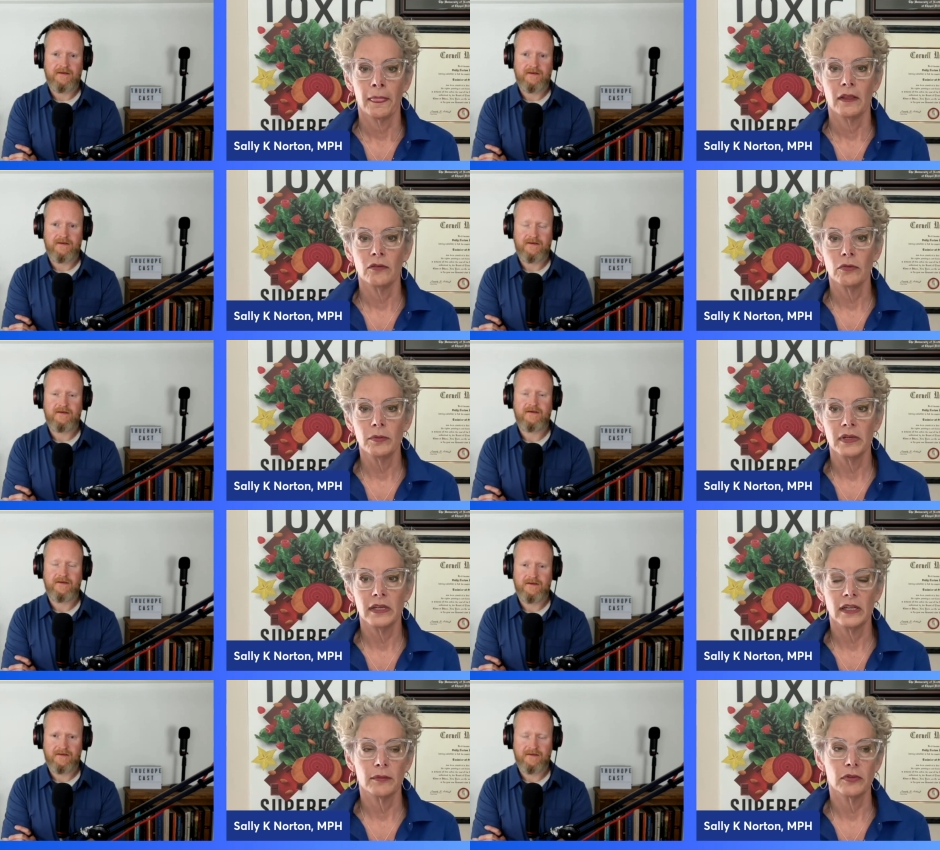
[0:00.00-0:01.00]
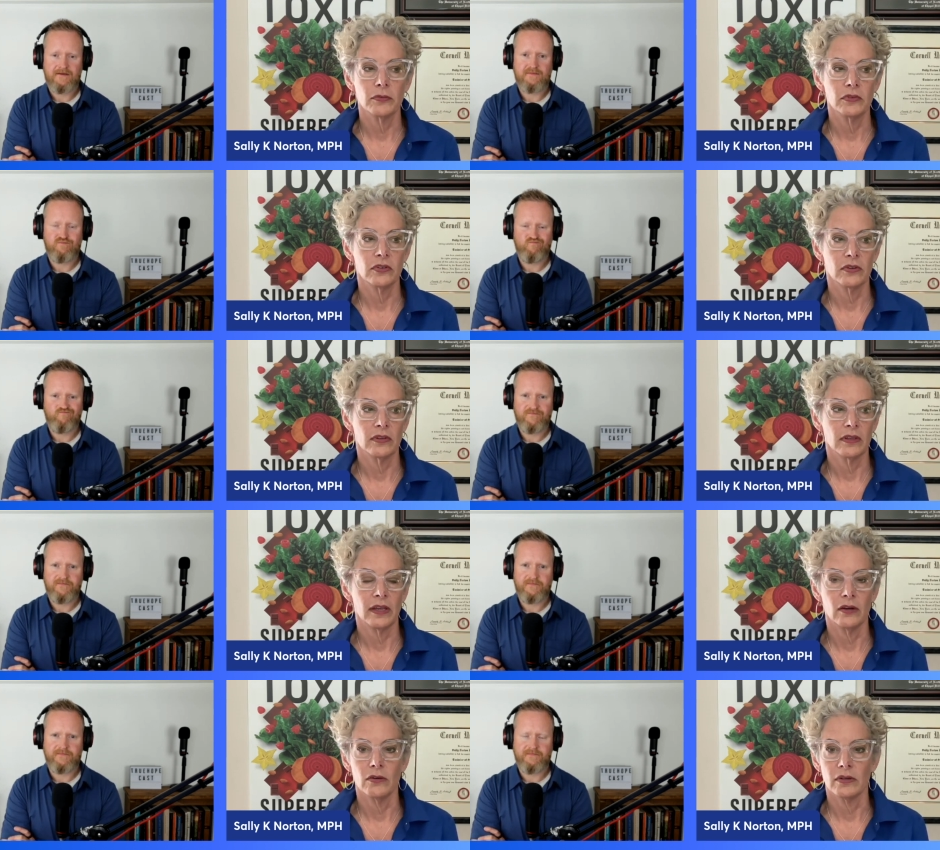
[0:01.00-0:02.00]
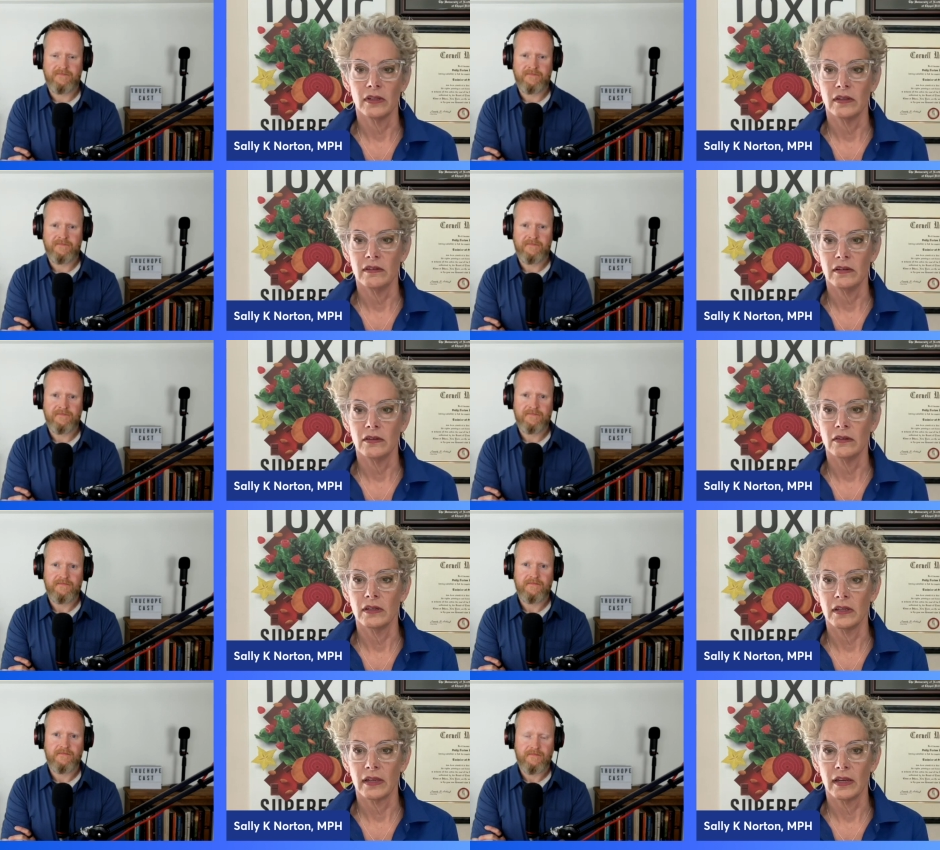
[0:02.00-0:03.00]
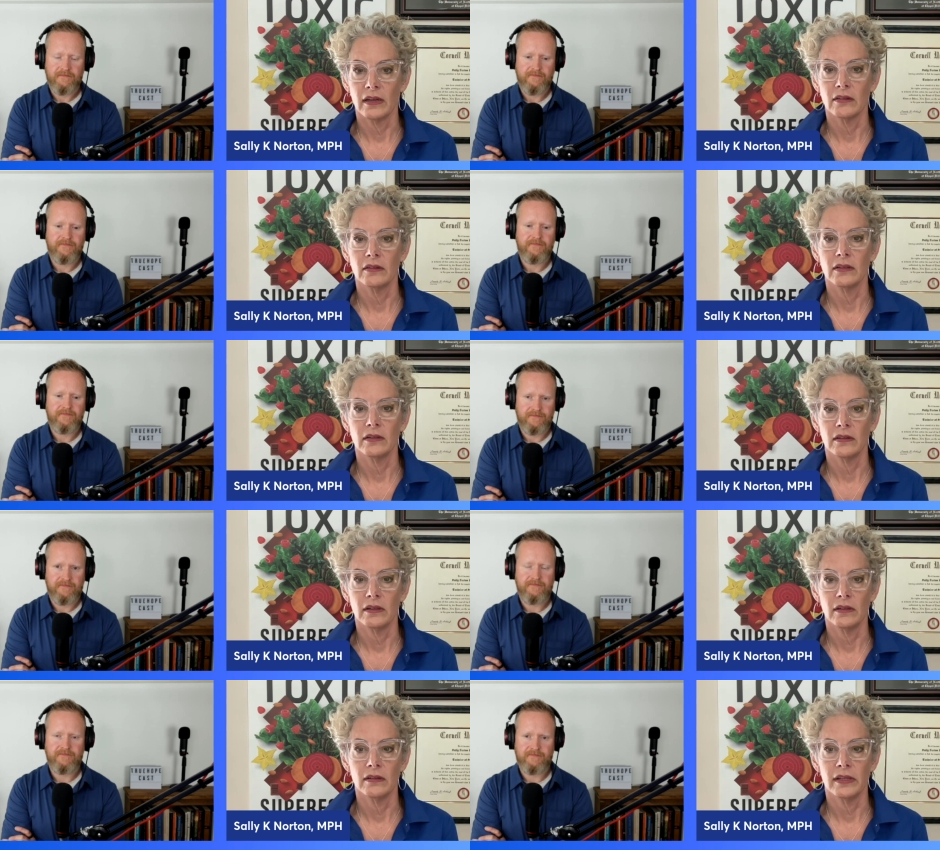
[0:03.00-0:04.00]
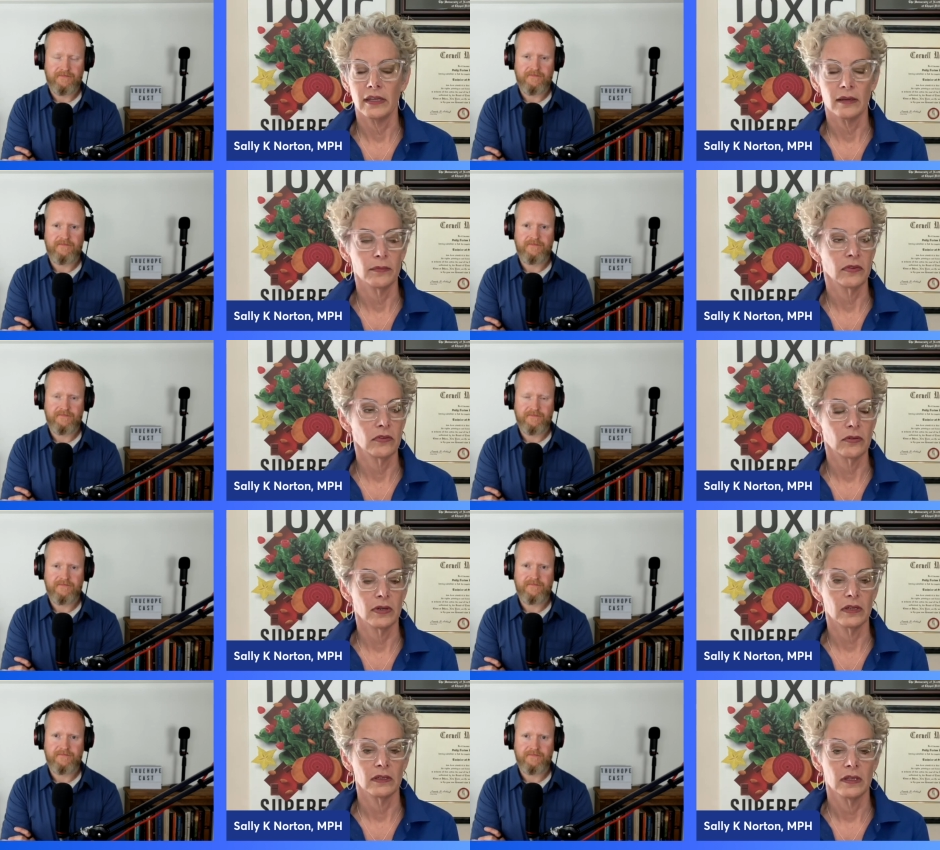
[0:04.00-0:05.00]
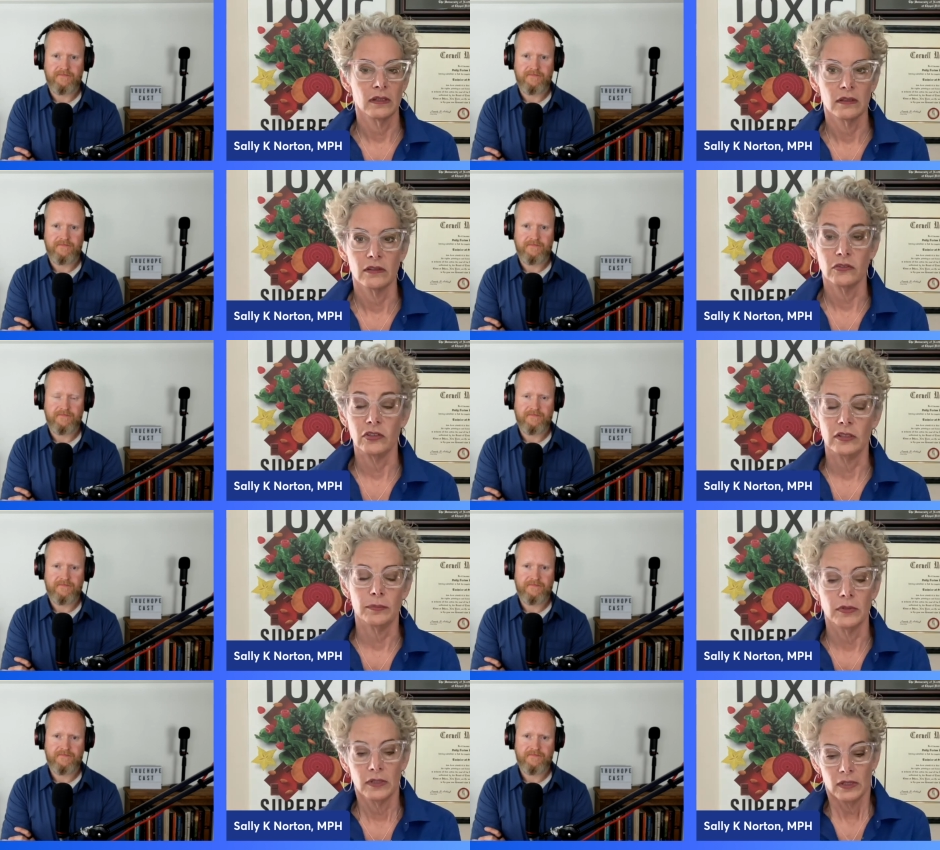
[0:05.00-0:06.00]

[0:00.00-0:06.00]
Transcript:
Speaker 1: And the ruminant animals, which are the elk and the deer and the cattle and the lambs and so on, sheep,